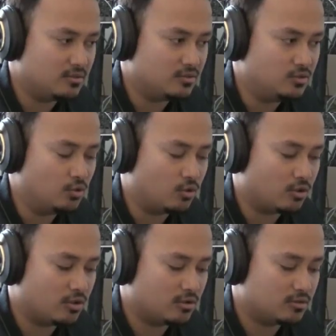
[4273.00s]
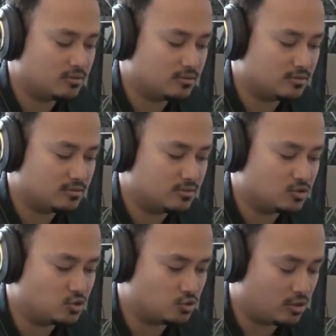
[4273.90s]
your
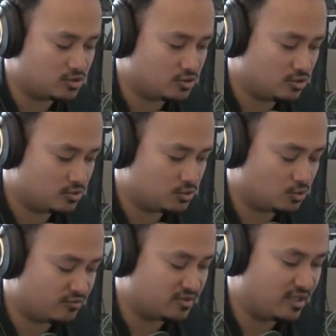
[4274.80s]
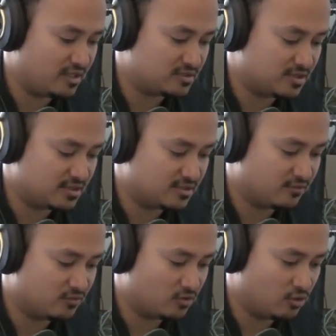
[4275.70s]
structured sort of analysis
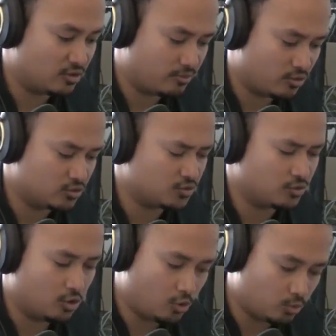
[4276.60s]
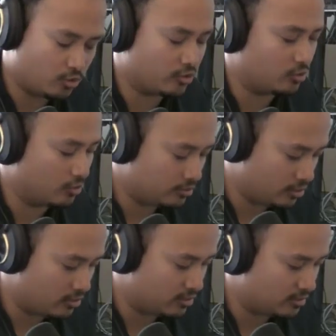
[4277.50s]
of your own approach or your own work or your own
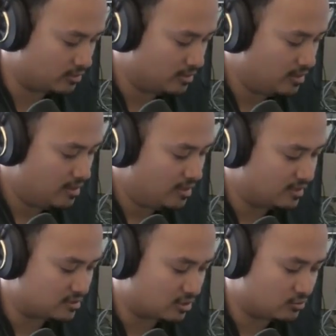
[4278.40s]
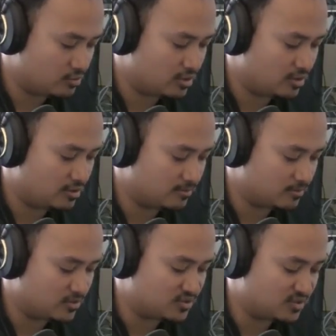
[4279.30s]
art is not only
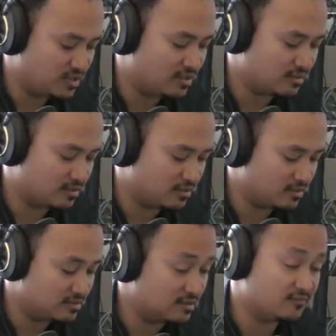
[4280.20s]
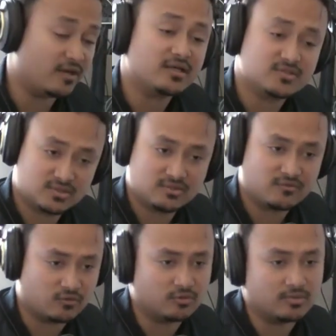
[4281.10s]
seeing the defects,
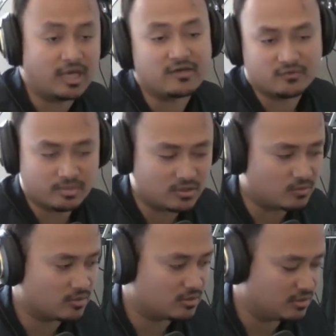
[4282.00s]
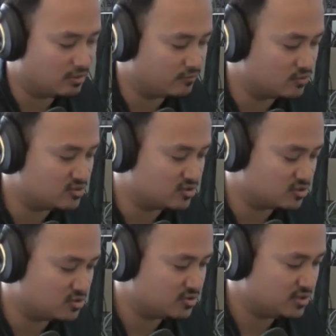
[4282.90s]
for lack of a better word, of your
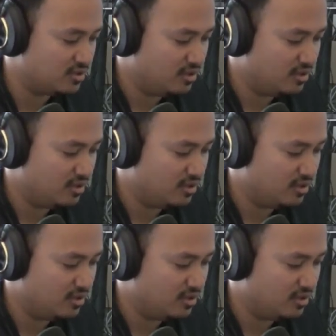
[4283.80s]
decisions,